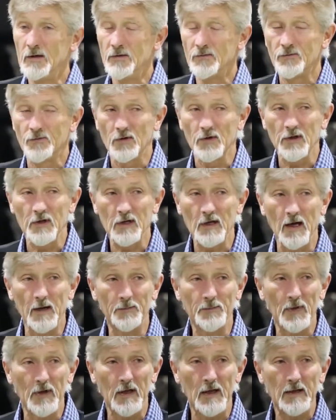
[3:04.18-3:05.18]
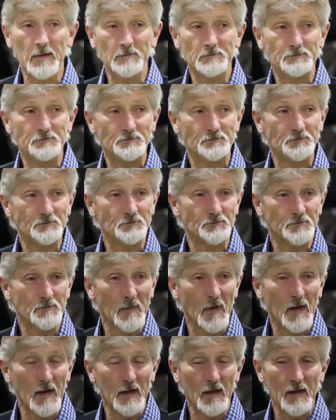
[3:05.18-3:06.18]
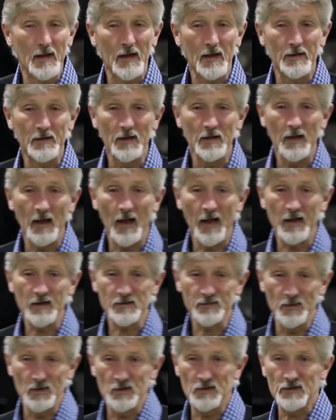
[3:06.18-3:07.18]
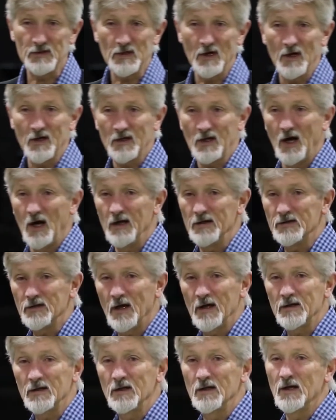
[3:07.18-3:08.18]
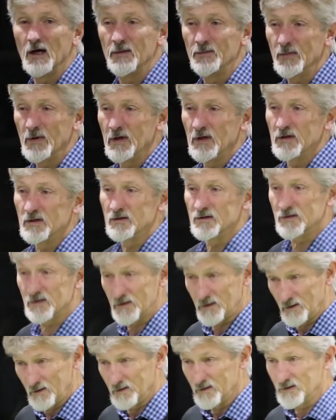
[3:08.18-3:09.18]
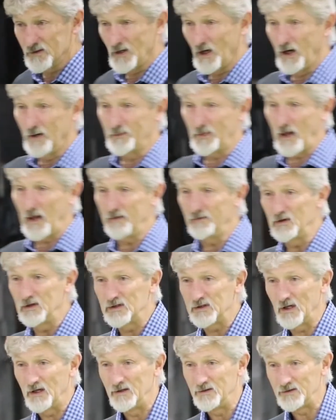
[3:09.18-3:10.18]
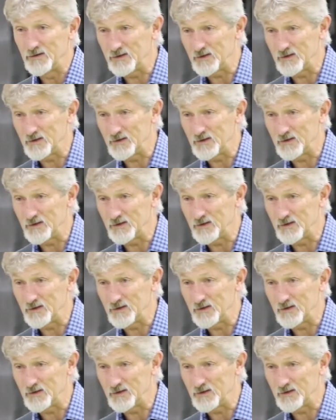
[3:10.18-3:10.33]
for the company. And then they asked me to start a contracting company to install paving stones.